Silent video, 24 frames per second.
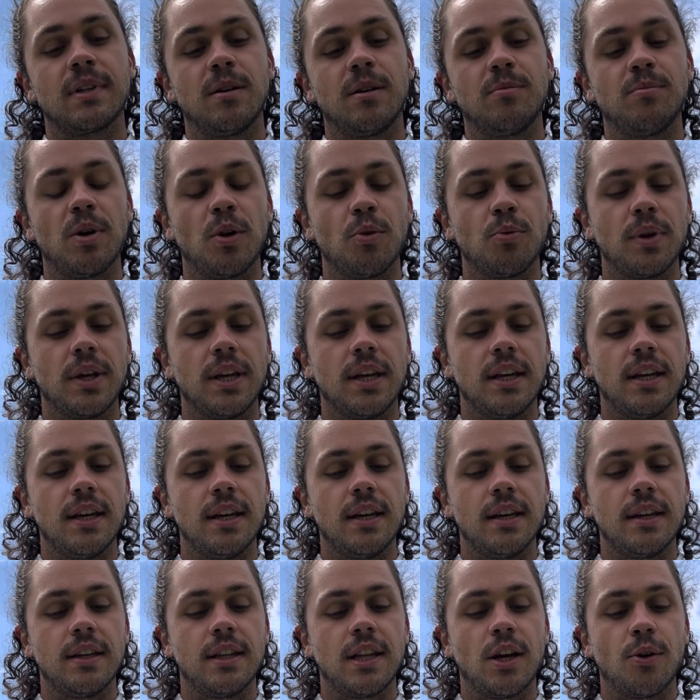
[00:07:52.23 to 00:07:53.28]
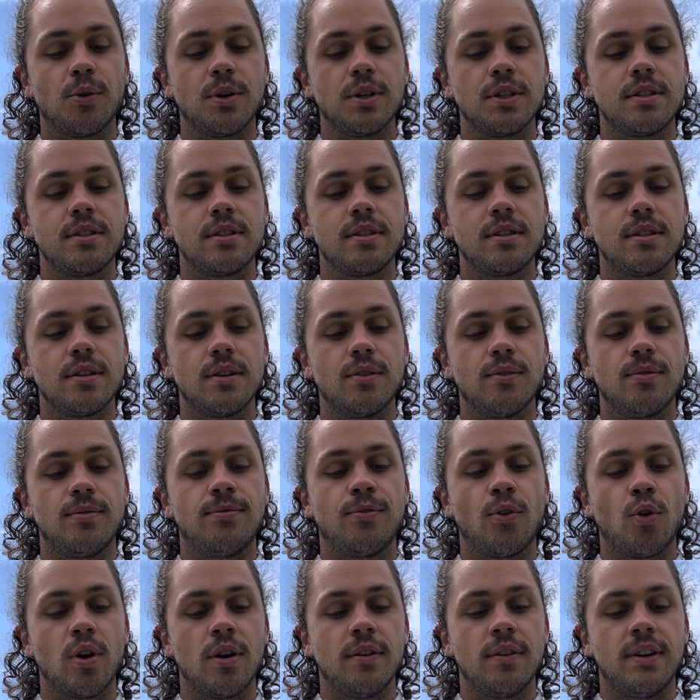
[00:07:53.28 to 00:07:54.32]
But there was
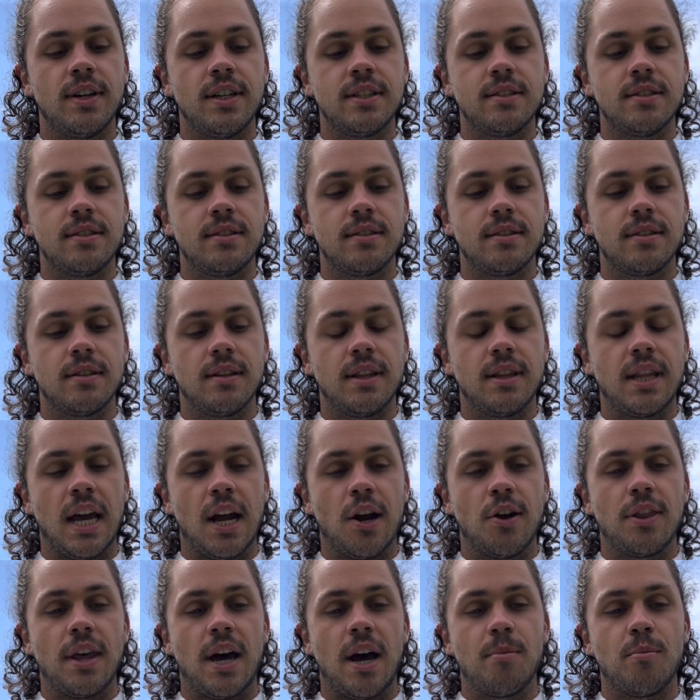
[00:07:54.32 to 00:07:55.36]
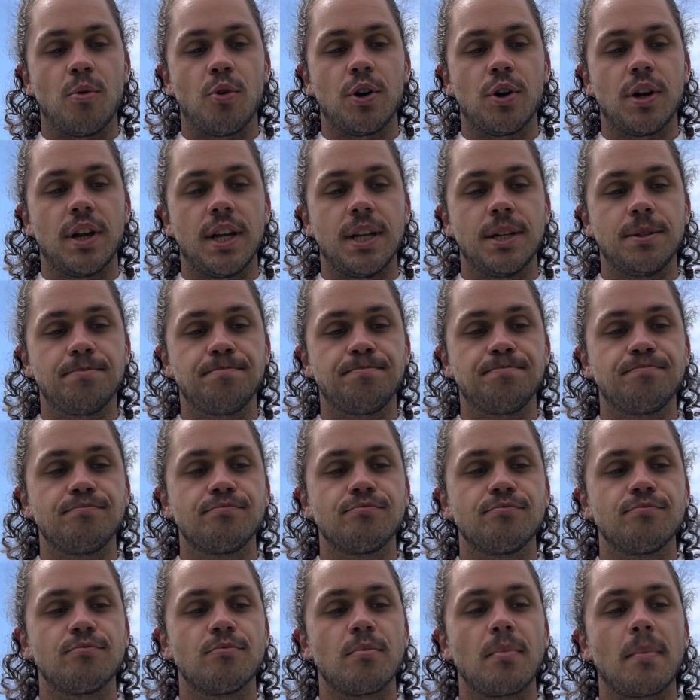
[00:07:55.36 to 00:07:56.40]
4 of us there that morning
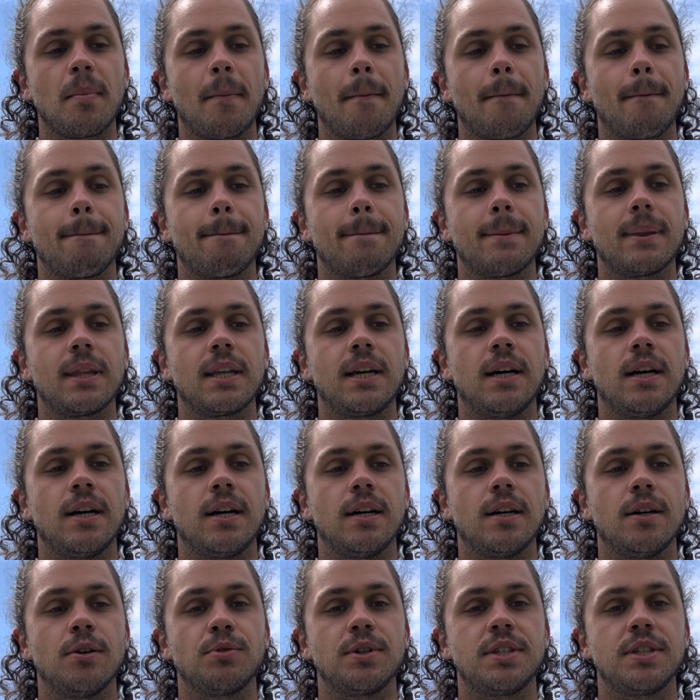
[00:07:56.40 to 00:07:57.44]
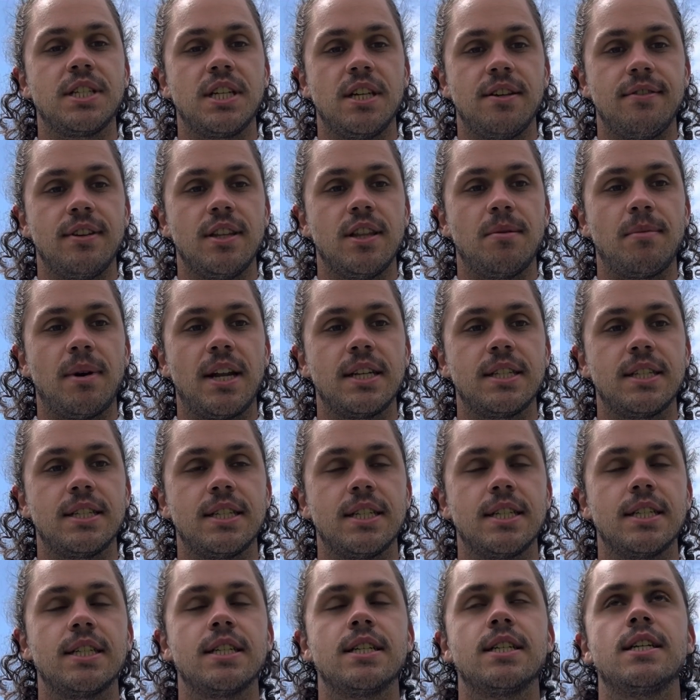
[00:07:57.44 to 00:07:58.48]
receiving the
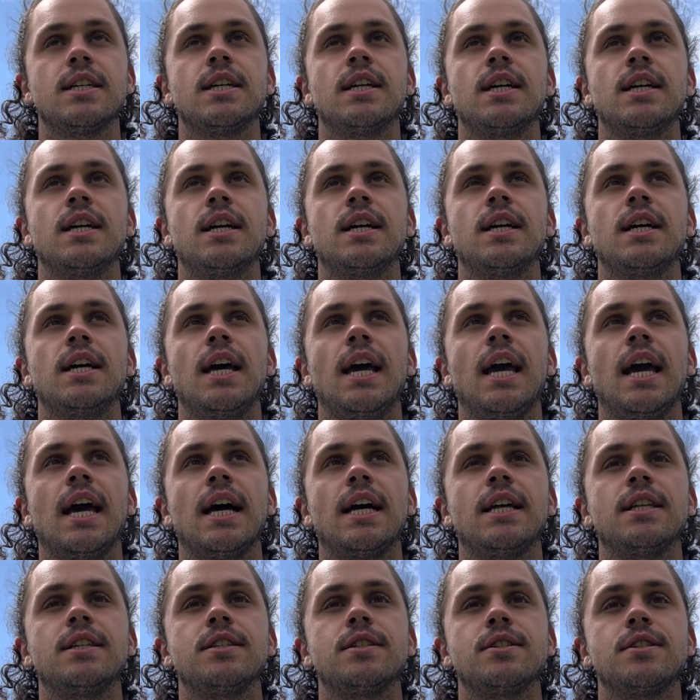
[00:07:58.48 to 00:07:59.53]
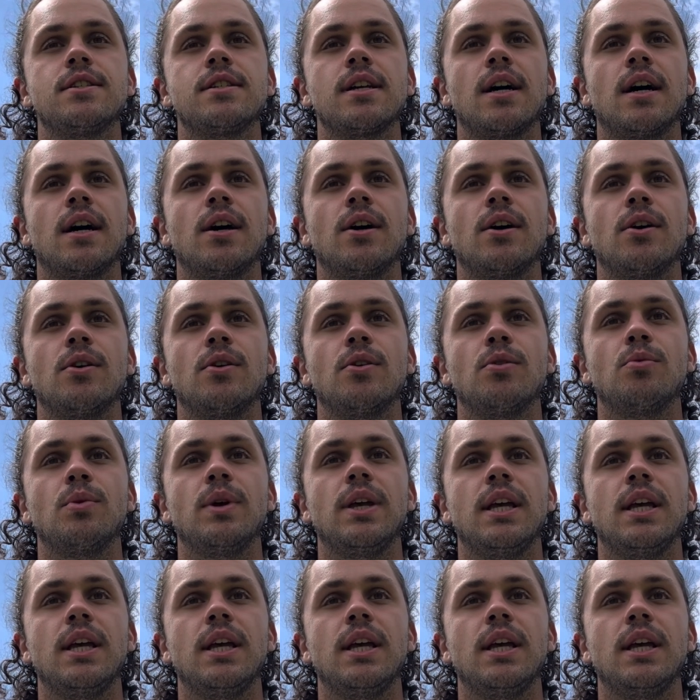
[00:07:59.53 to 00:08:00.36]
medicine, and we